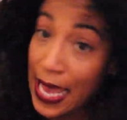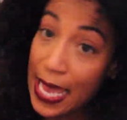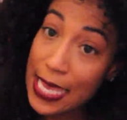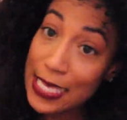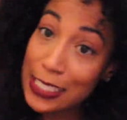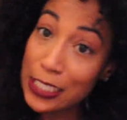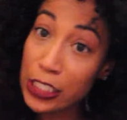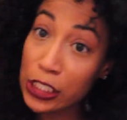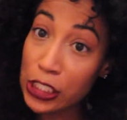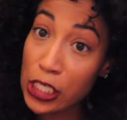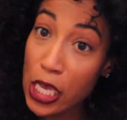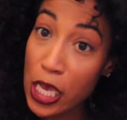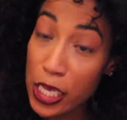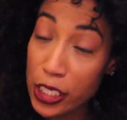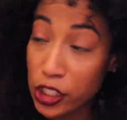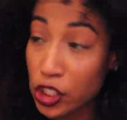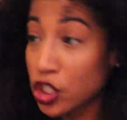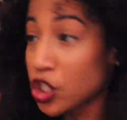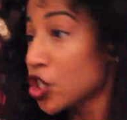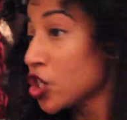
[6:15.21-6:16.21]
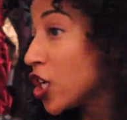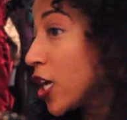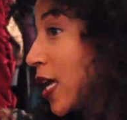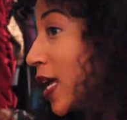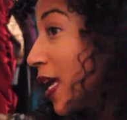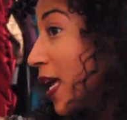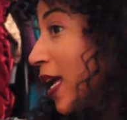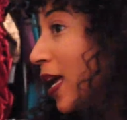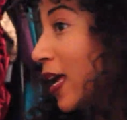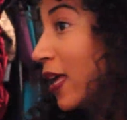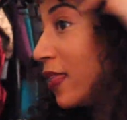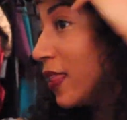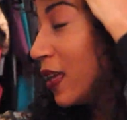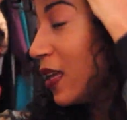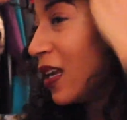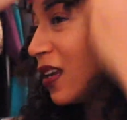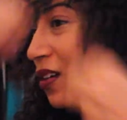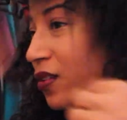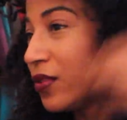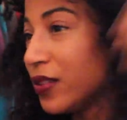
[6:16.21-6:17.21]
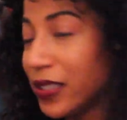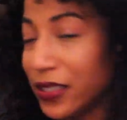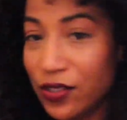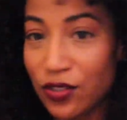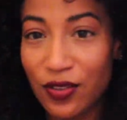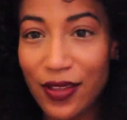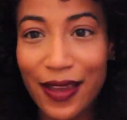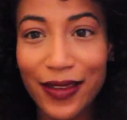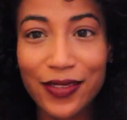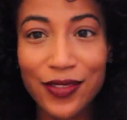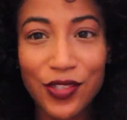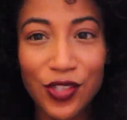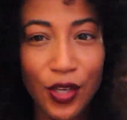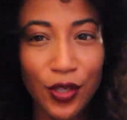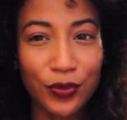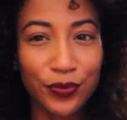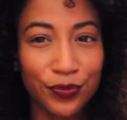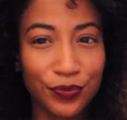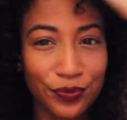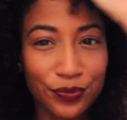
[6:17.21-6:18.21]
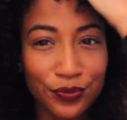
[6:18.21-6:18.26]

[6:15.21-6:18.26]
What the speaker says: and such, then I don't really do that, so.